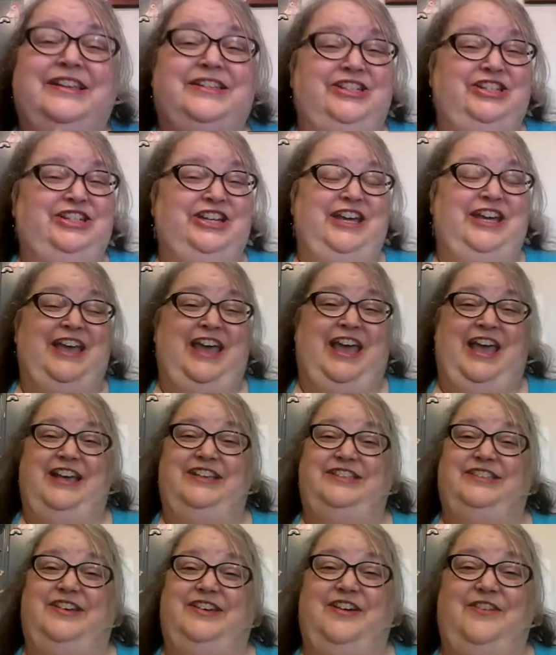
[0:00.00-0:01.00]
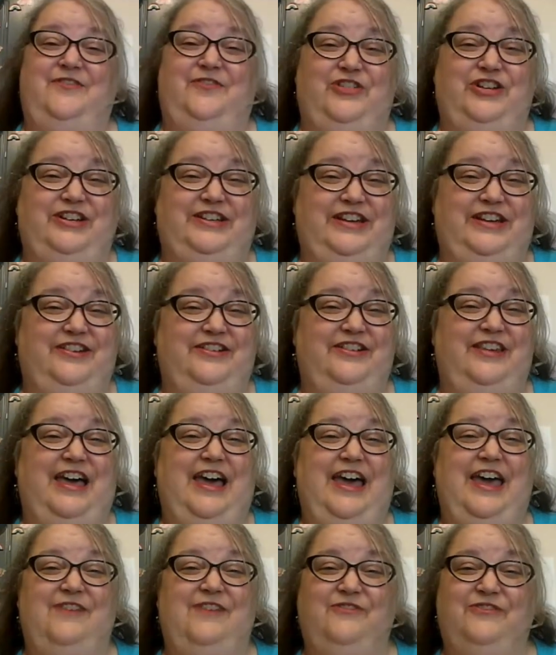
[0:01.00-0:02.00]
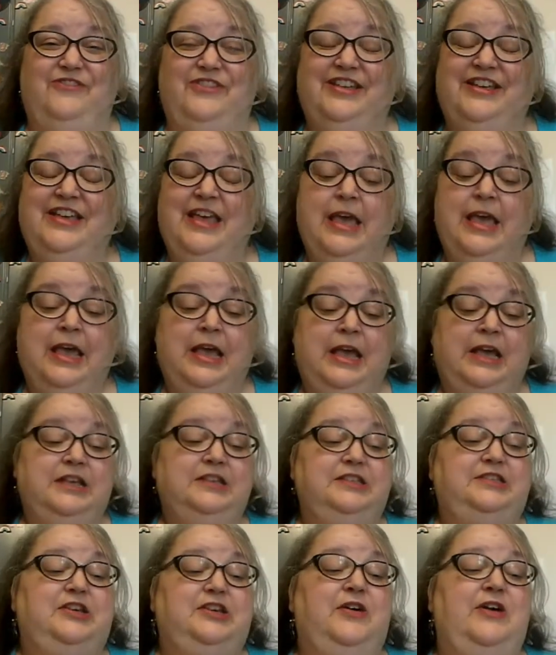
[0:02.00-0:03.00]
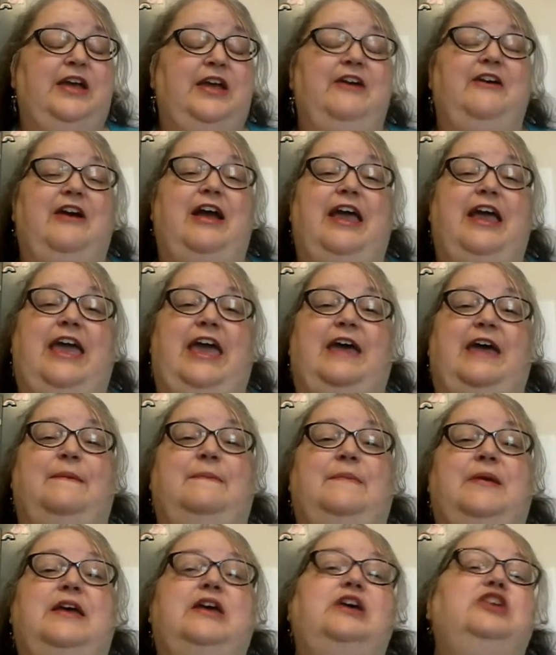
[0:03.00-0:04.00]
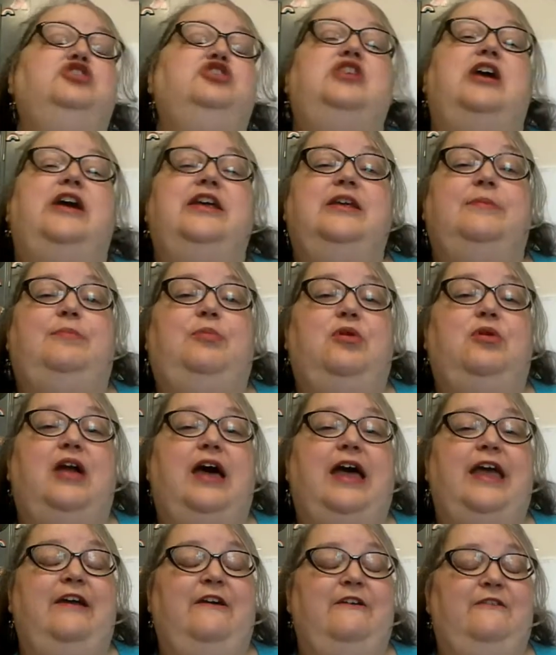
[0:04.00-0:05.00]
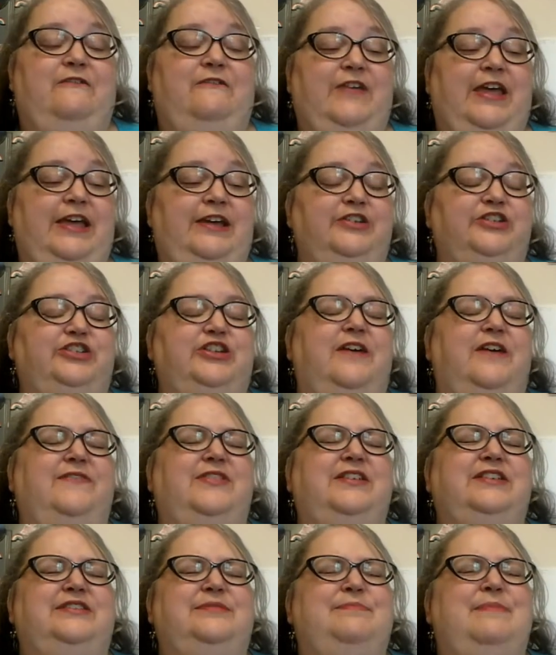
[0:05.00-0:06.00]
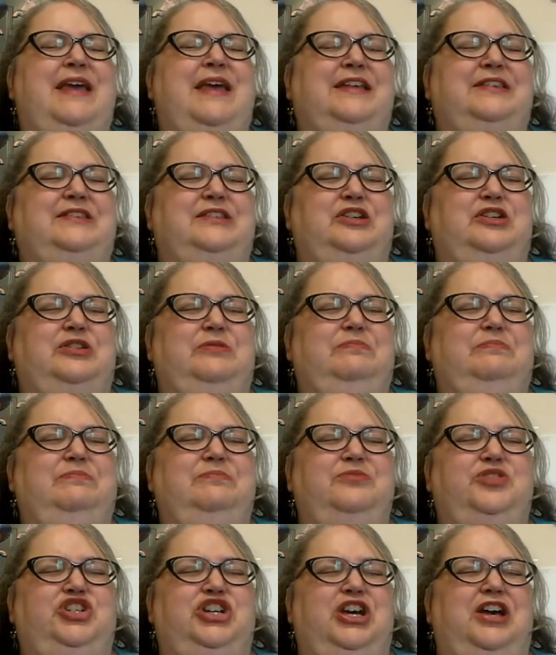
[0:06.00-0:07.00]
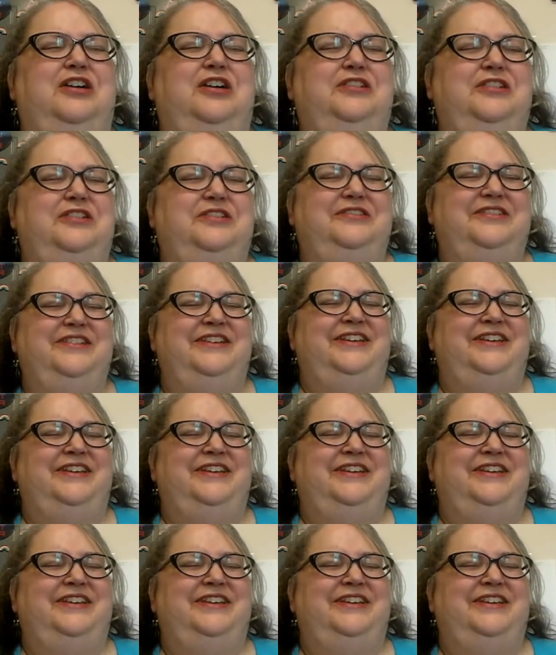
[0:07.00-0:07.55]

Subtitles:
She hangs on for dear life. So here I am trying to pry her fingers off this man's junk.